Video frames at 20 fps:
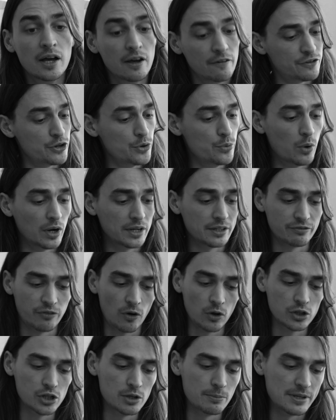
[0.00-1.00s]
If you want
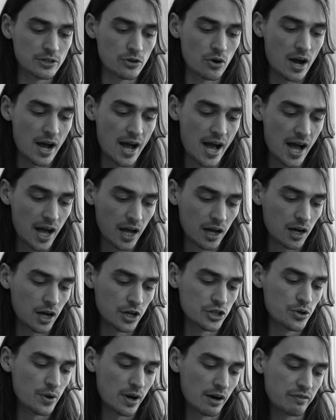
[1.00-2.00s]
volume in your hair
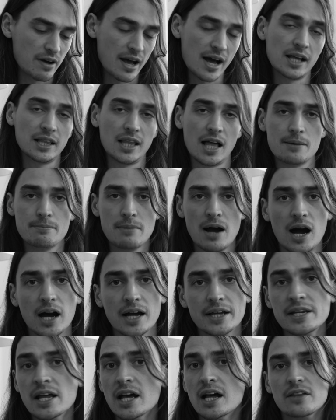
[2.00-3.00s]
and you have hair like
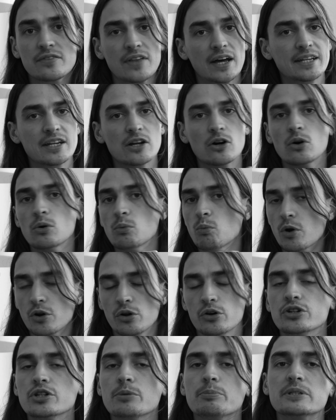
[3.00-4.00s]
mine, then
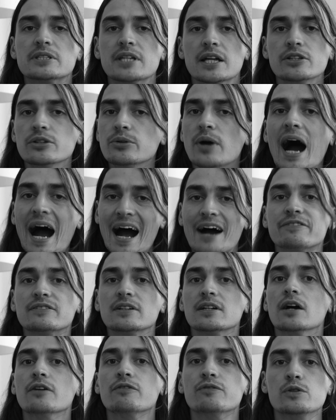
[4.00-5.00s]
100% you have
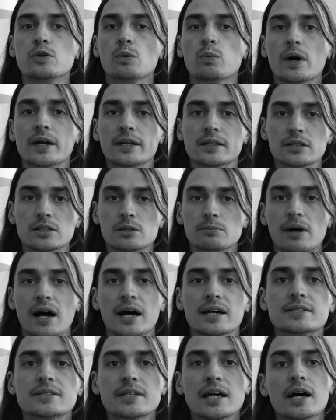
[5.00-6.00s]
to go for the weightless
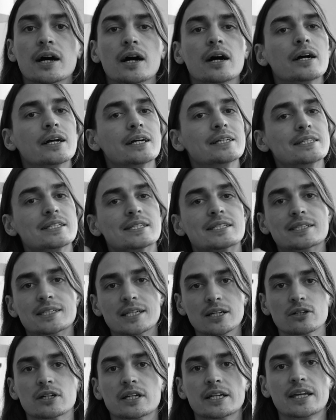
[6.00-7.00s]
mask, because it's
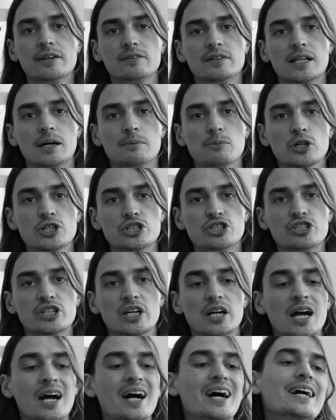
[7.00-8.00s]
still going to give you that
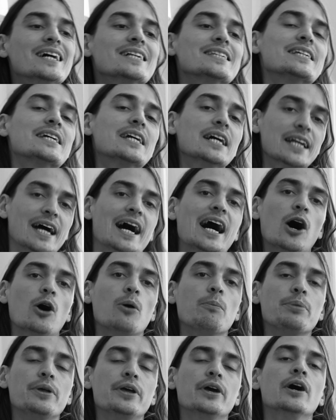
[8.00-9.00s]
moisture. It's going to
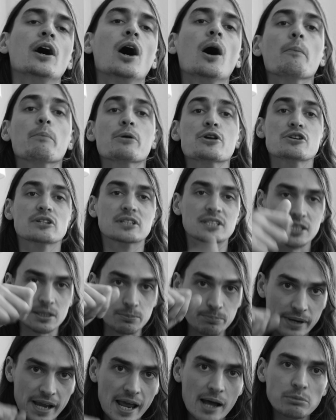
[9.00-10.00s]
help you, but you'll
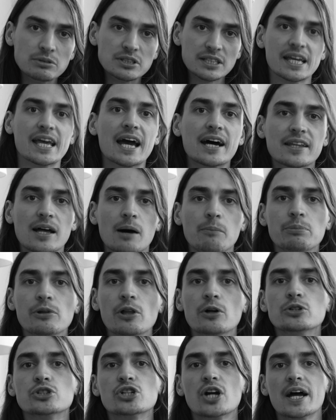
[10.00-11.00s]
be able to get that
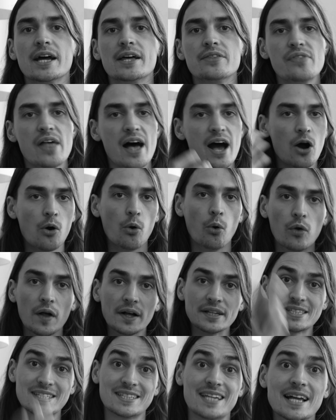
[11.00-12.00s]
blow dry in there or
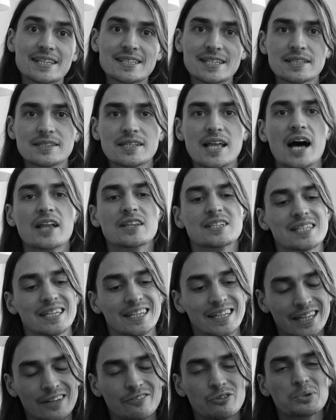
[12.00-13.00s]
that set in there that's
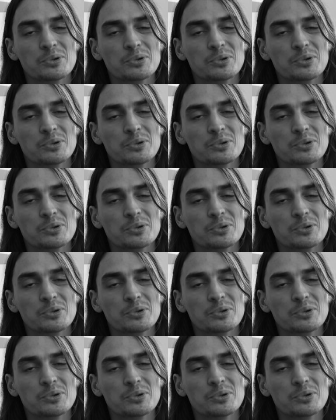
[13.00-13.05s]
going to give